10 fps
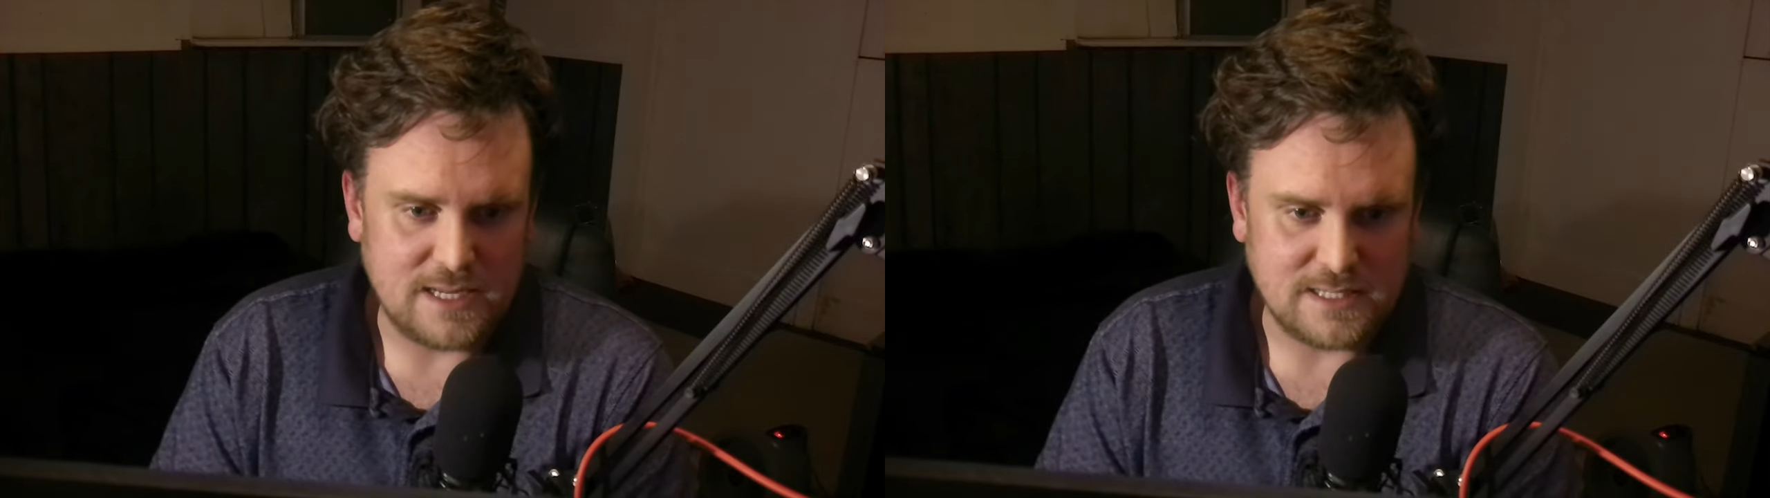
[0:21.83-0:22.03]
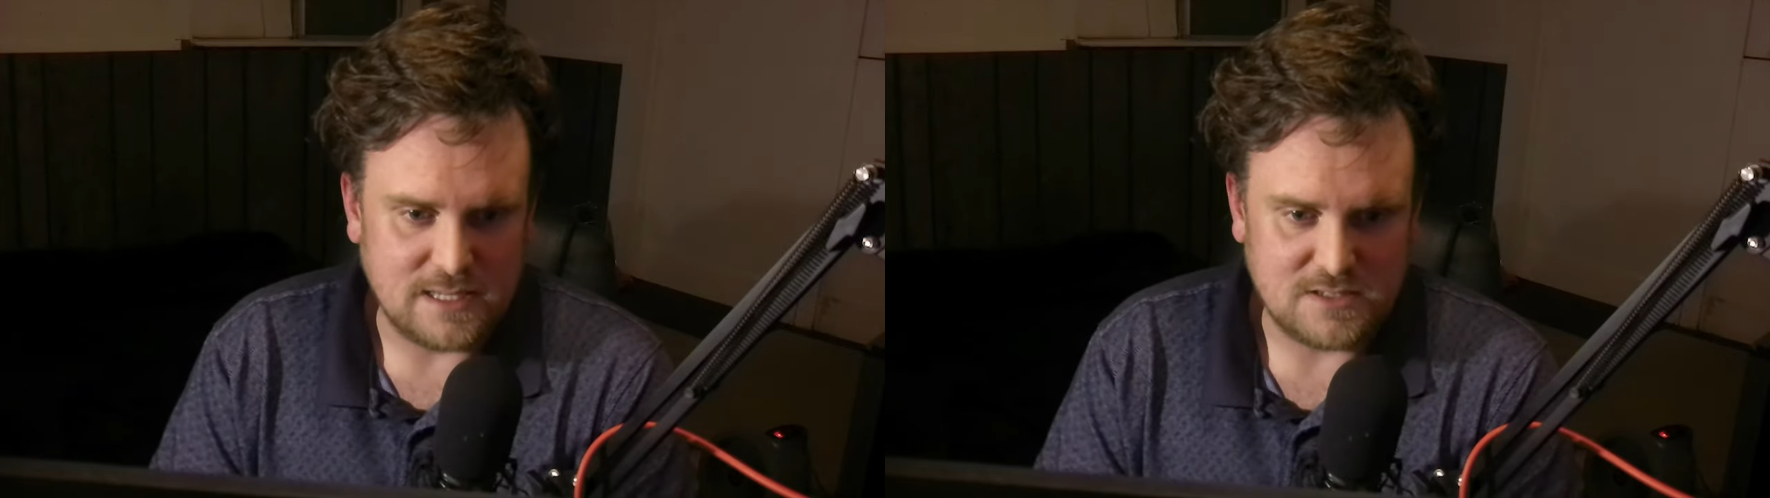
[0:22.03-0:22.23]

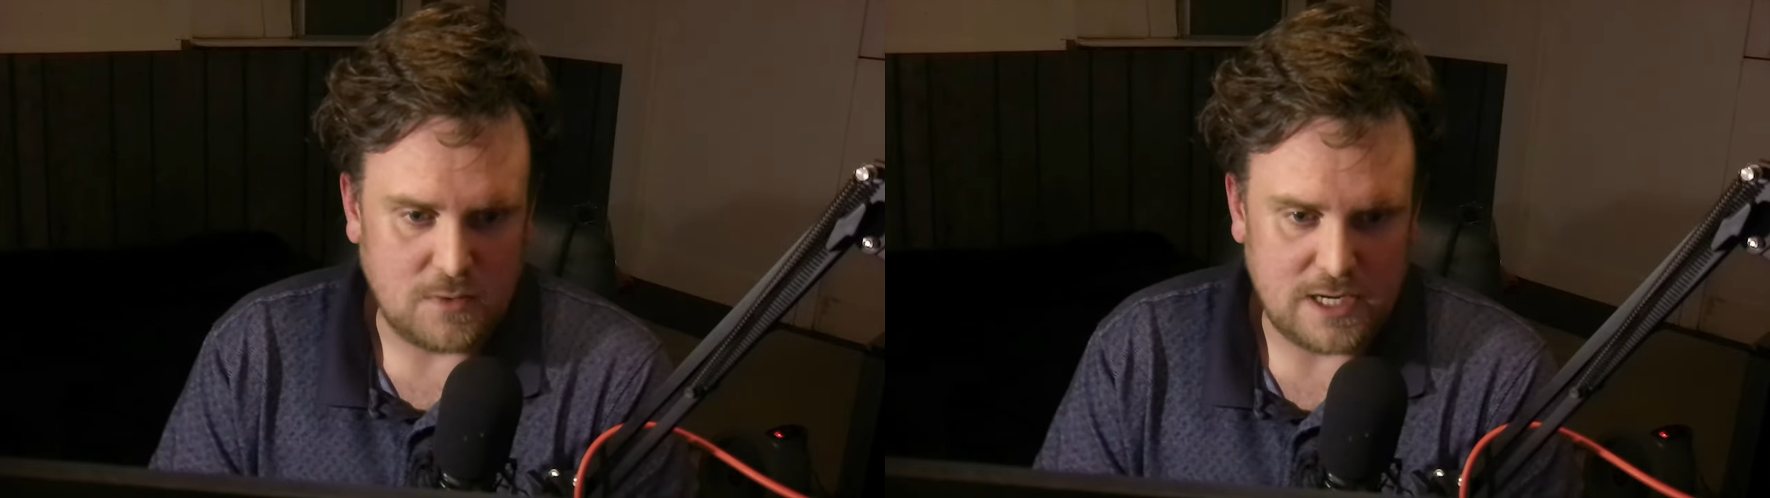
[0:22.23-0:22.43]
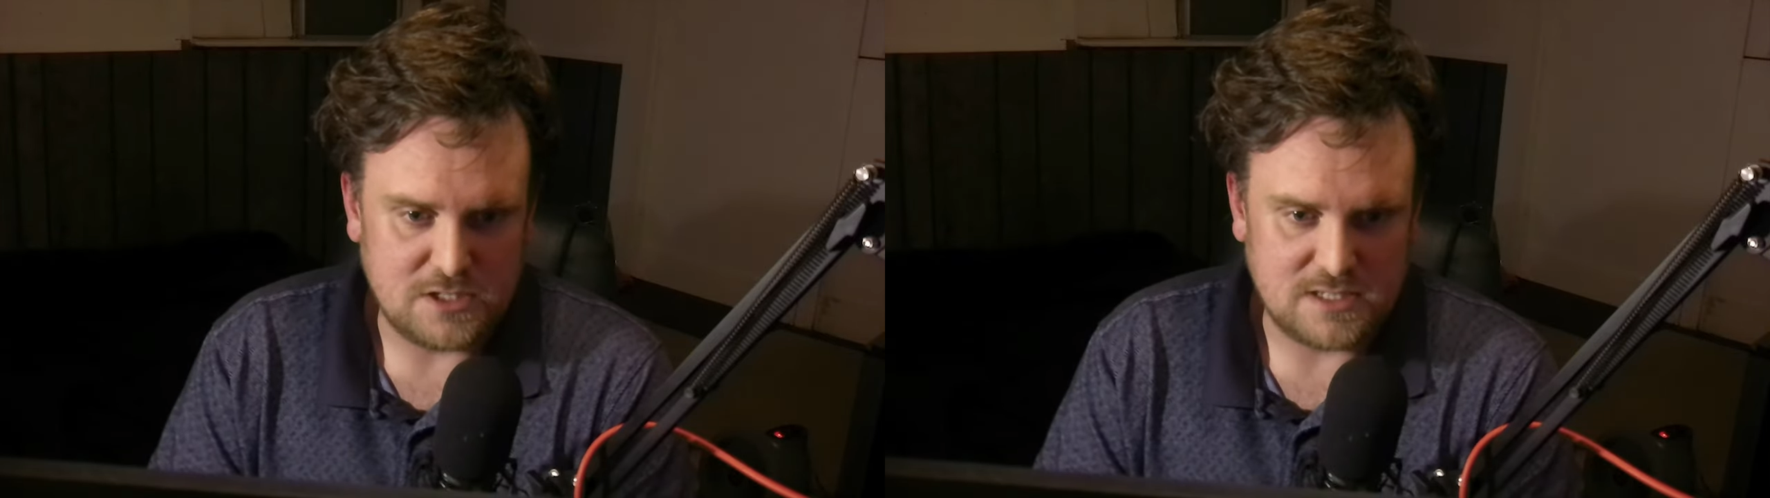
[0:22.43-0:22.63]
and so
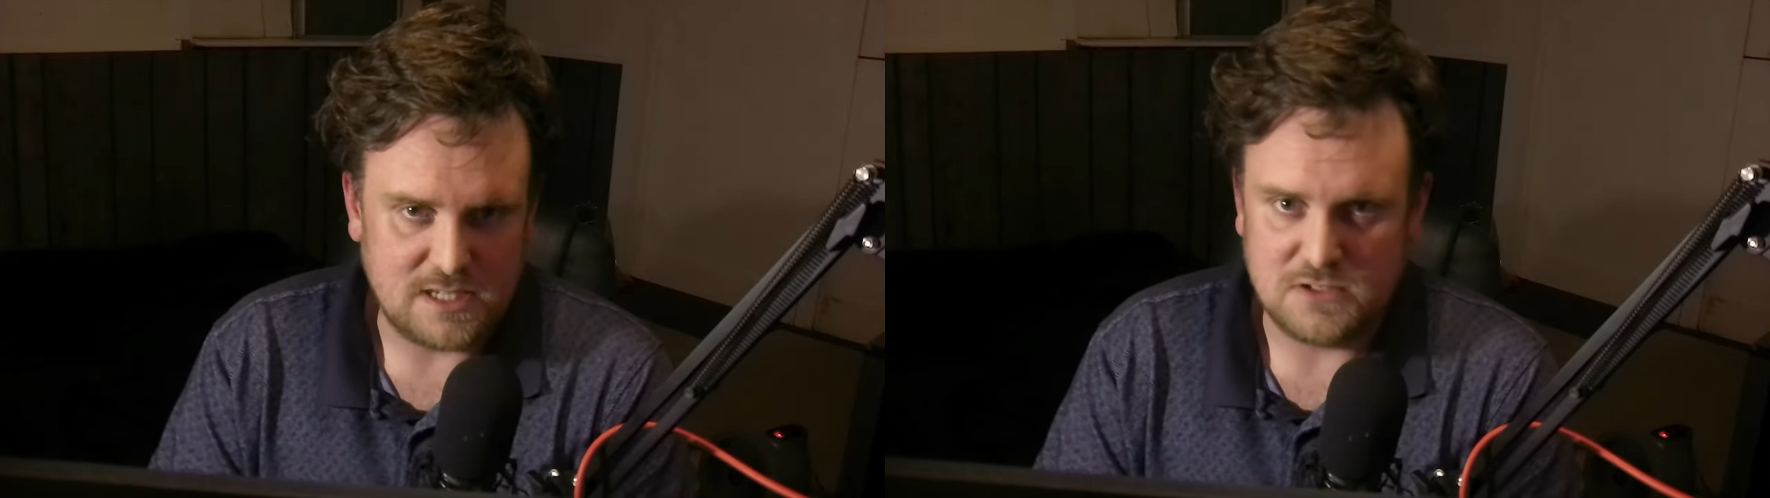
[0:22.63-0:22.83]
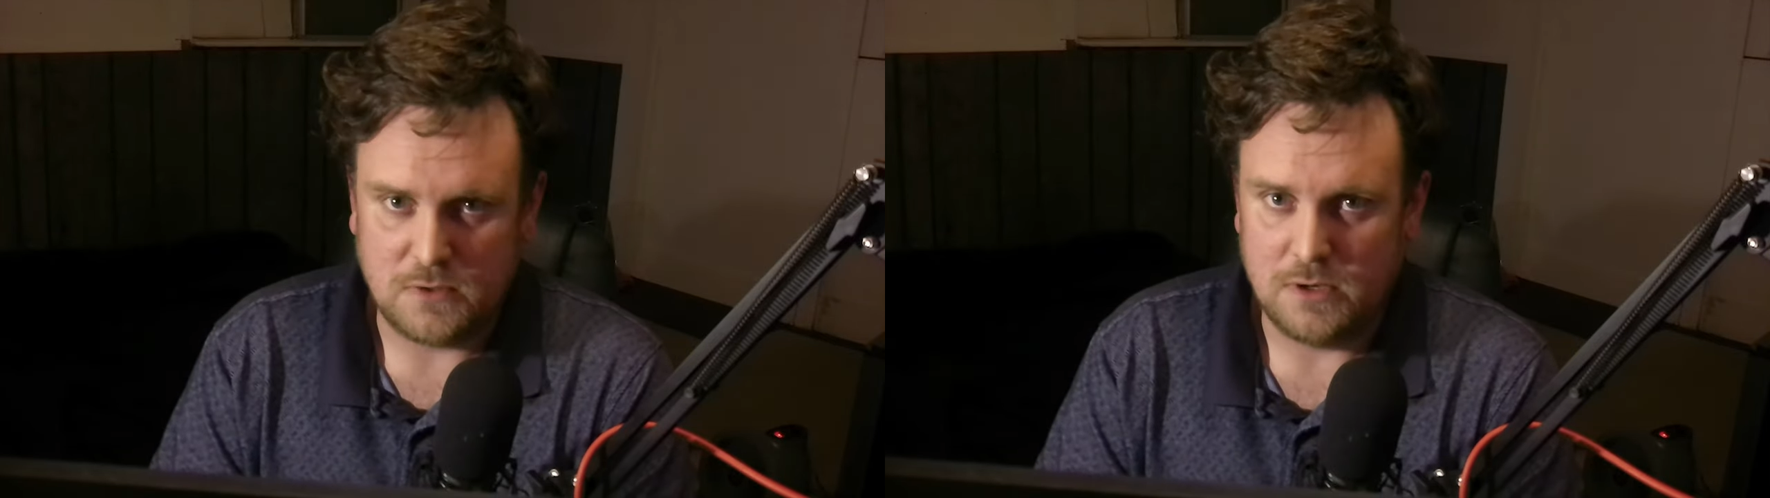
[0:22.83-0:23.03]
I just said,
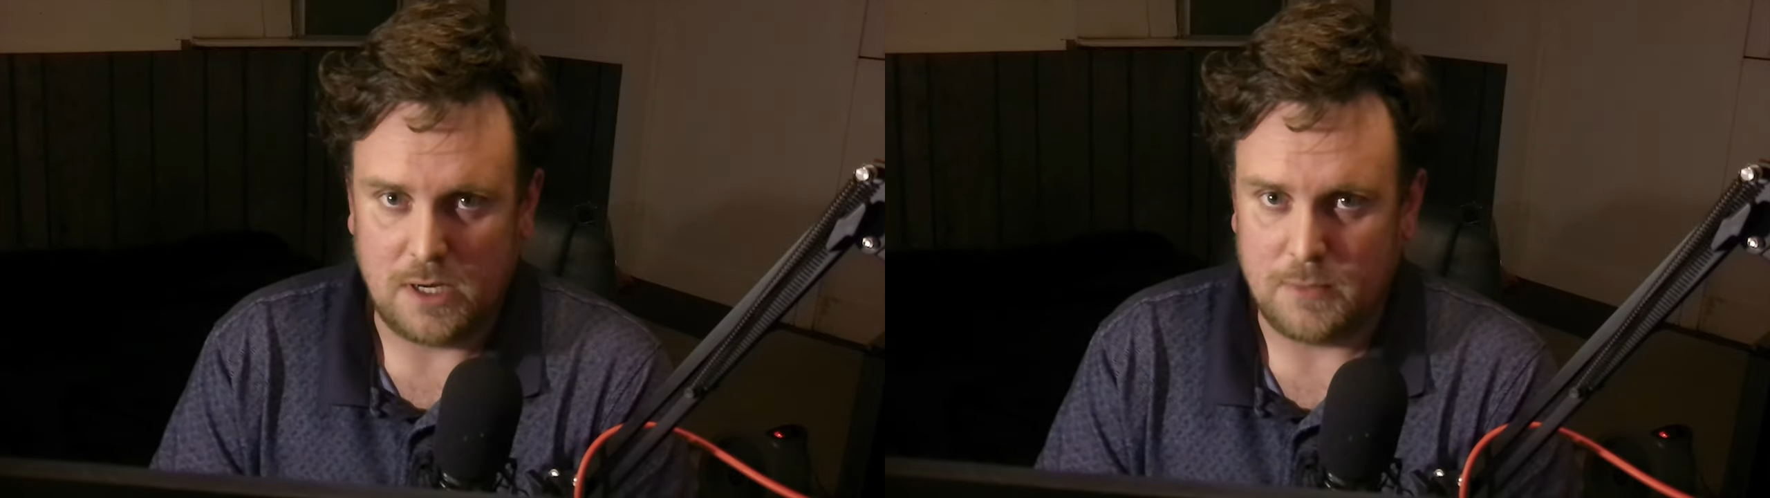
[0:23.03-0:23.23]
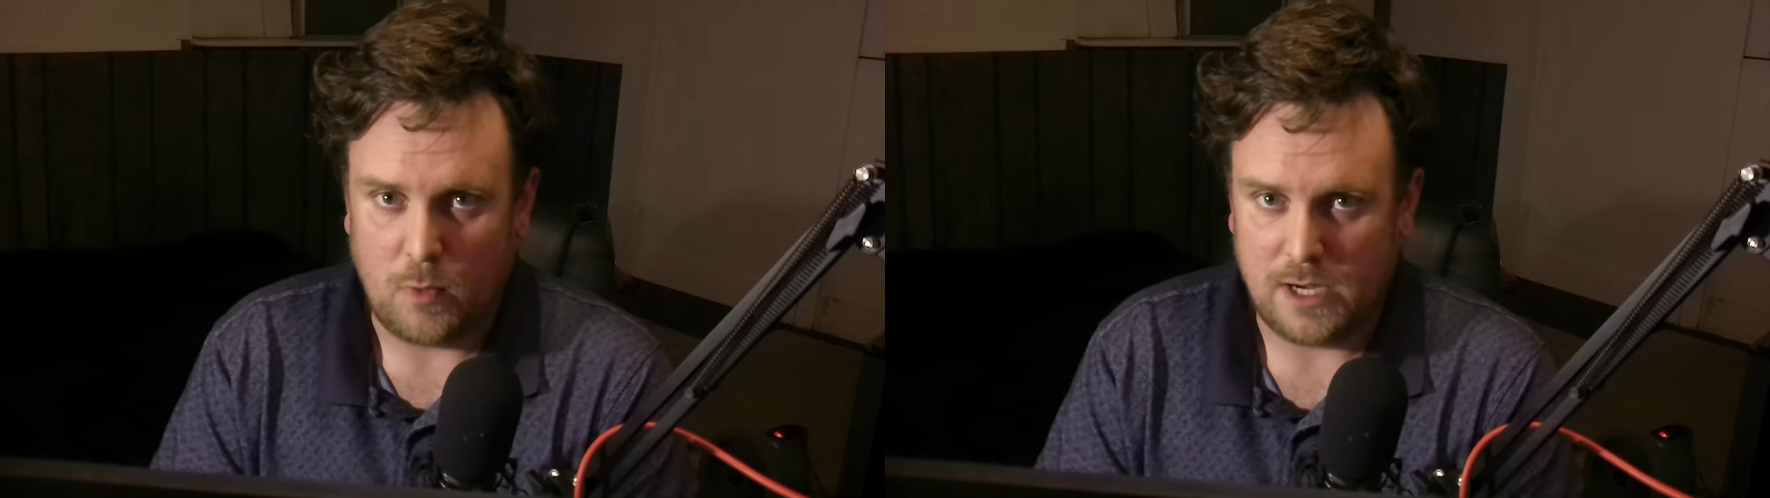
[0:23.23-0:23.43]
screw it,
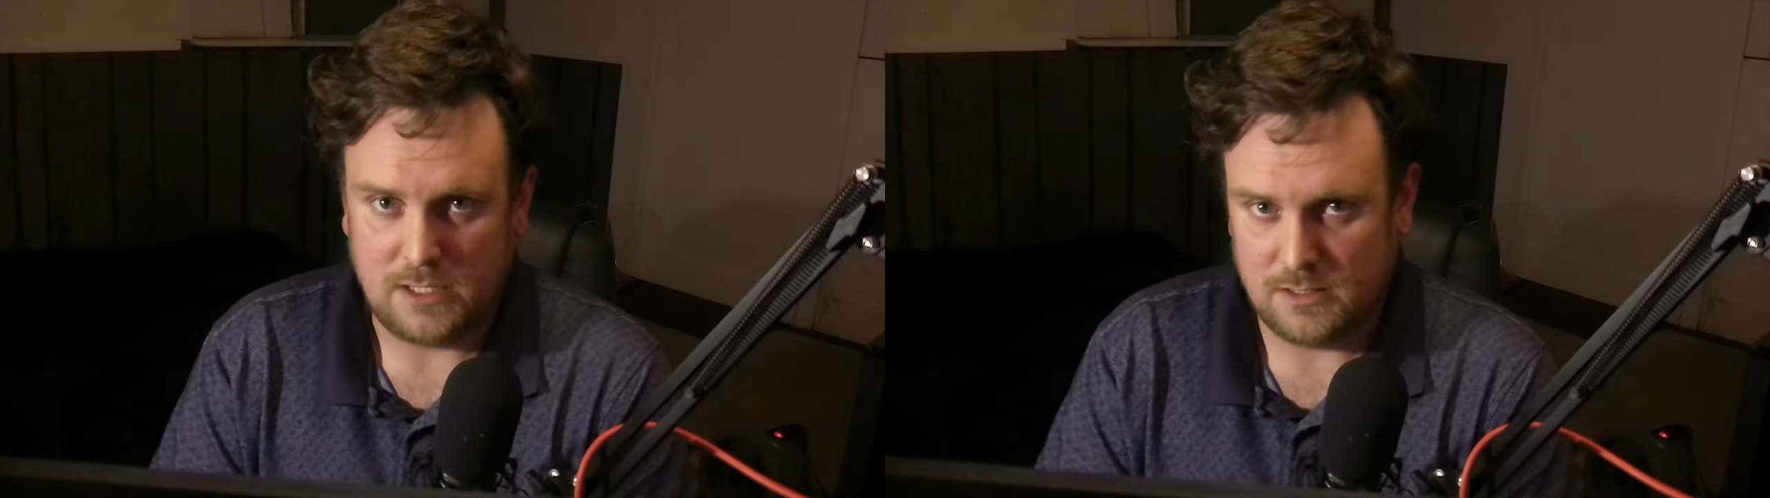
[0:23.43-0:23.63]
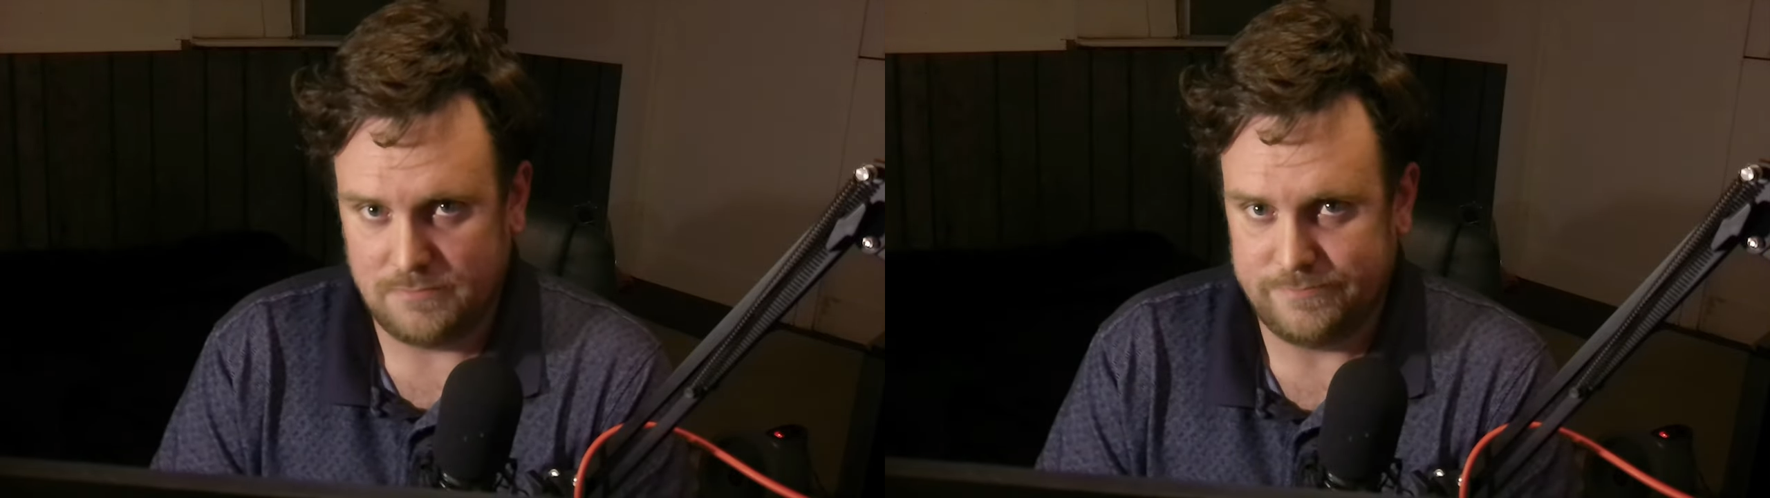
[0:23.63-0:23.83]
I'm going
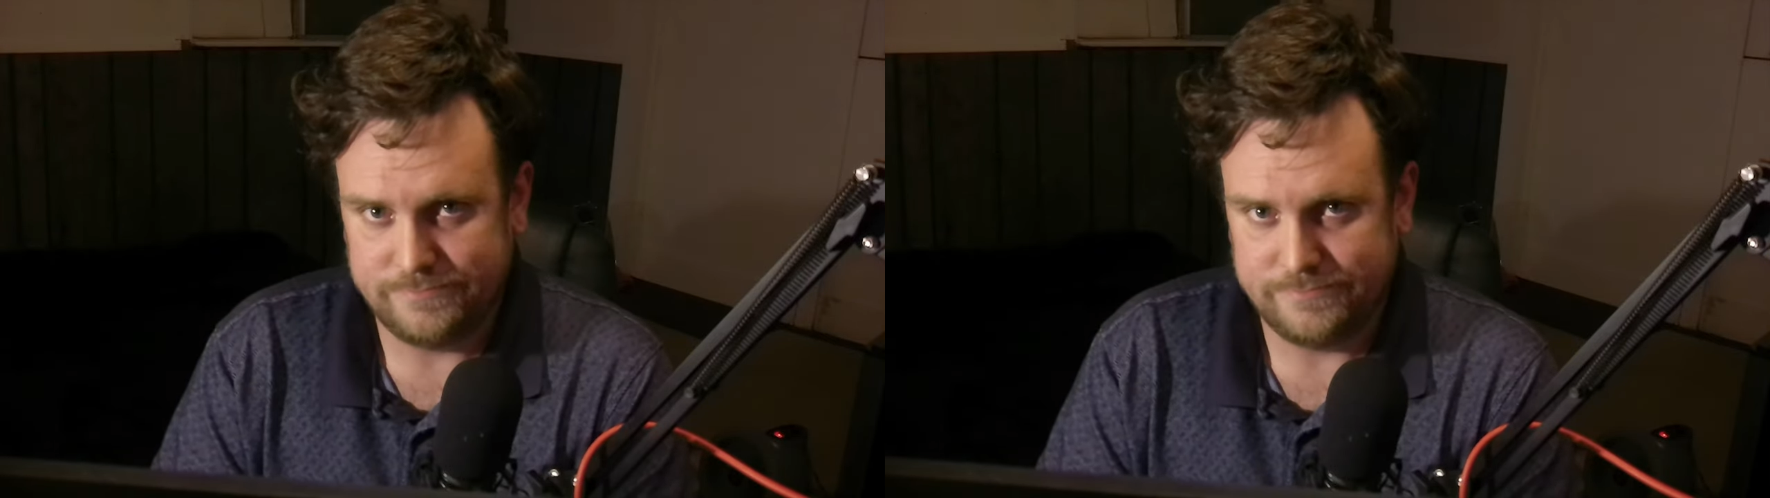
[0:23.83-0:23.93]
to,